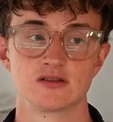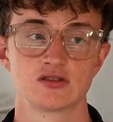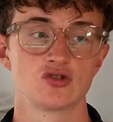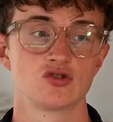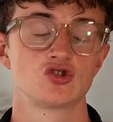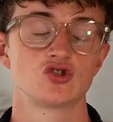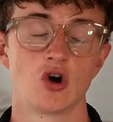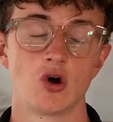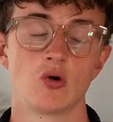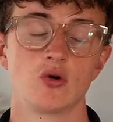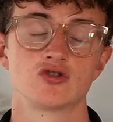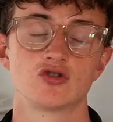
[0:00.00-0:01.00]
It's
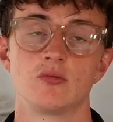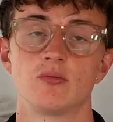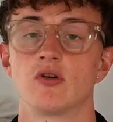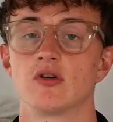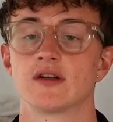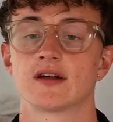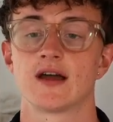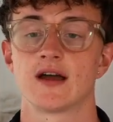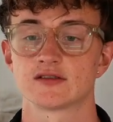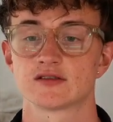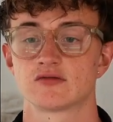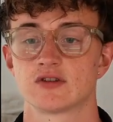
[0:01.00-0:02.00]
so important. I
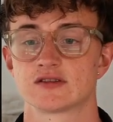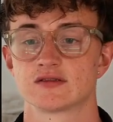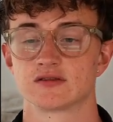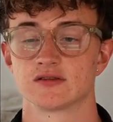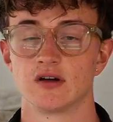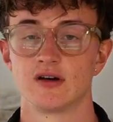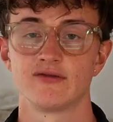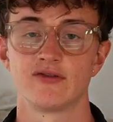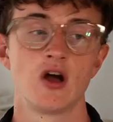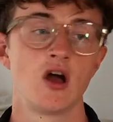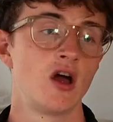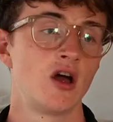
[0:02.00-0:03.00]
can't stress this enough.
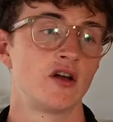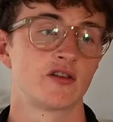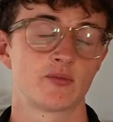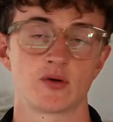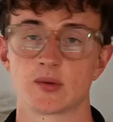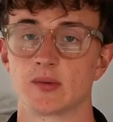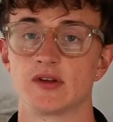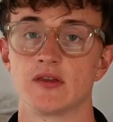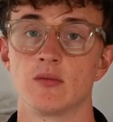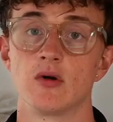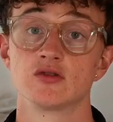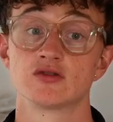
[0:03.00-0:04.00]
It's probably
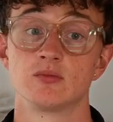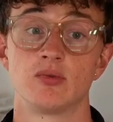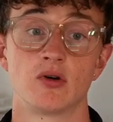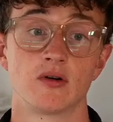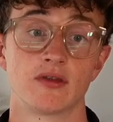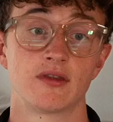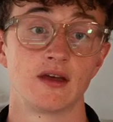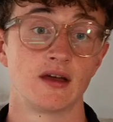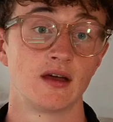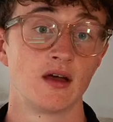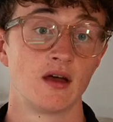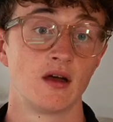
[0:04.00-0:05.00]
the most important
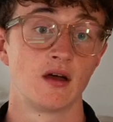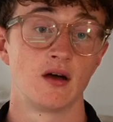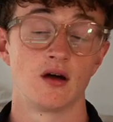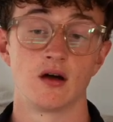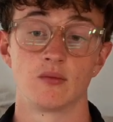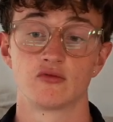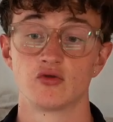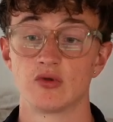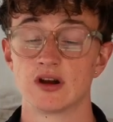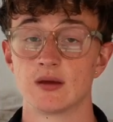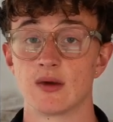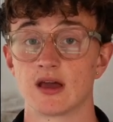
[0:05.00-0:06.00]
thing to
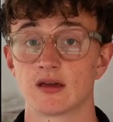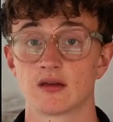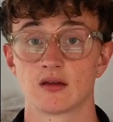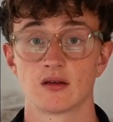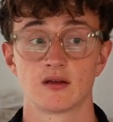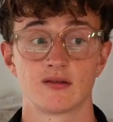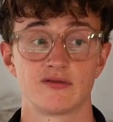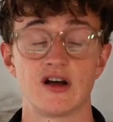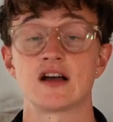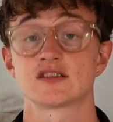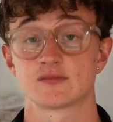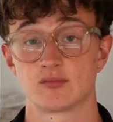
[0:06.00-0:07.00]
really make
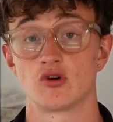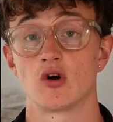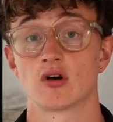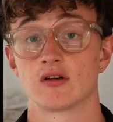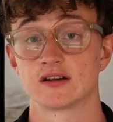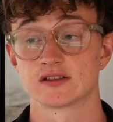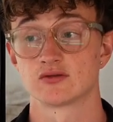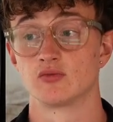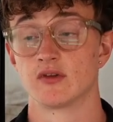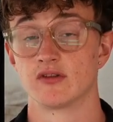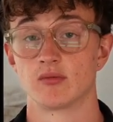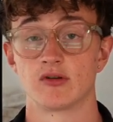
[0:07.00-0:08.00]
fast progress
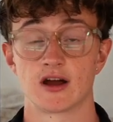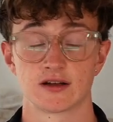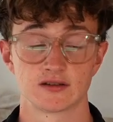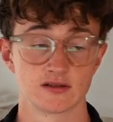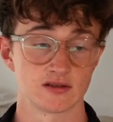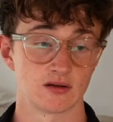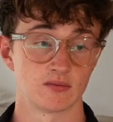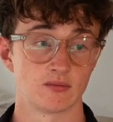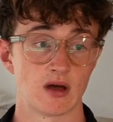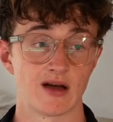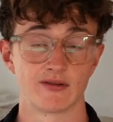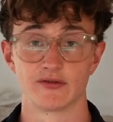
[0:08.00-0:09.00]
with your practice and
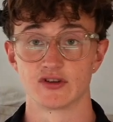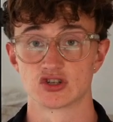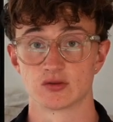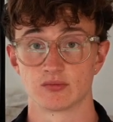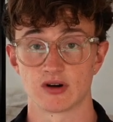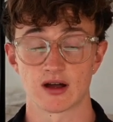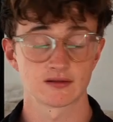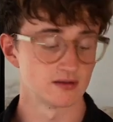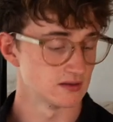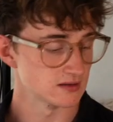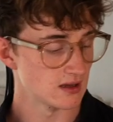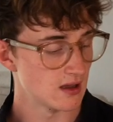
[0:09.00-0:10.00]
have efficient
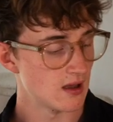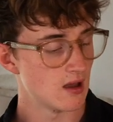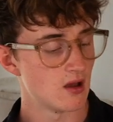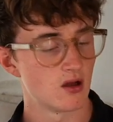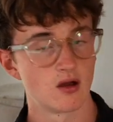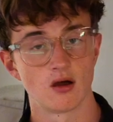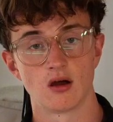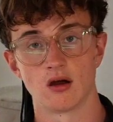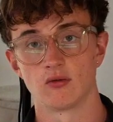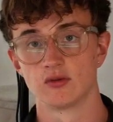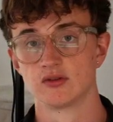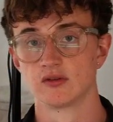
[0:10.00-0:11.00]
practice.
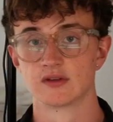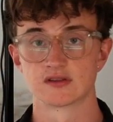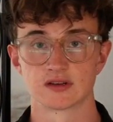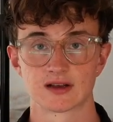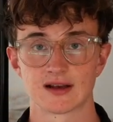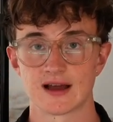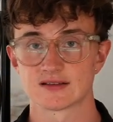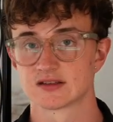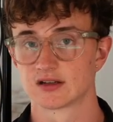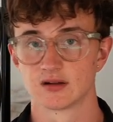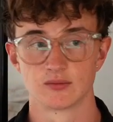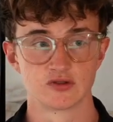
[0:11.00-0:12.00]
We do this in
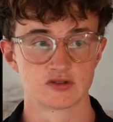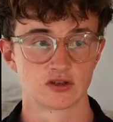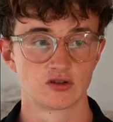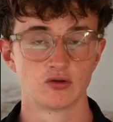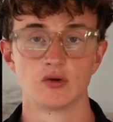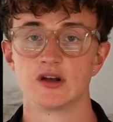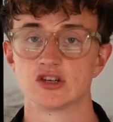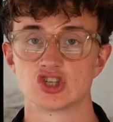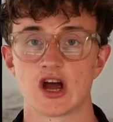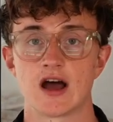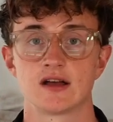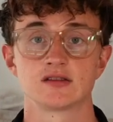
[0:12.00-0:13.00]
classical music too, in
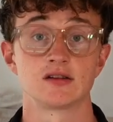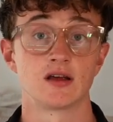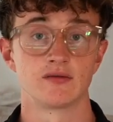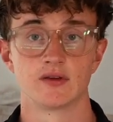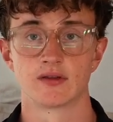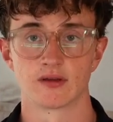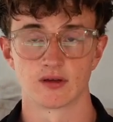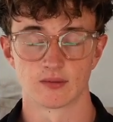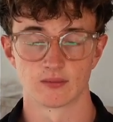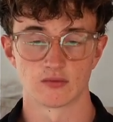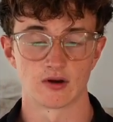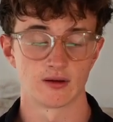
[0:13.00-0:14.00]
jazz, and everything,
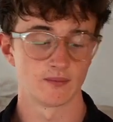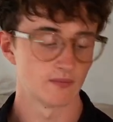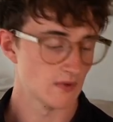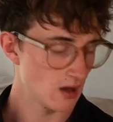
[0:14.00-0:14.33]
right?